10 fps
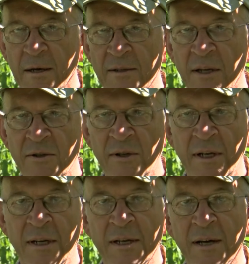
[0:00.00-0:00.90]
essentially an
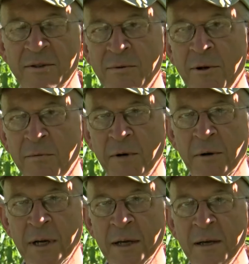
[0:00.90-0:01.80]
industrial
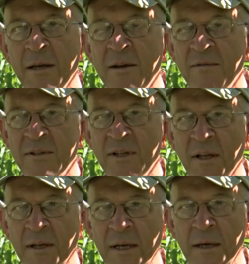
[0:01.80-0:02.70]
rearing
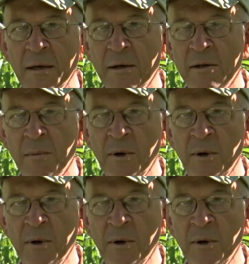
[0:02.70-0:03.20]
facility to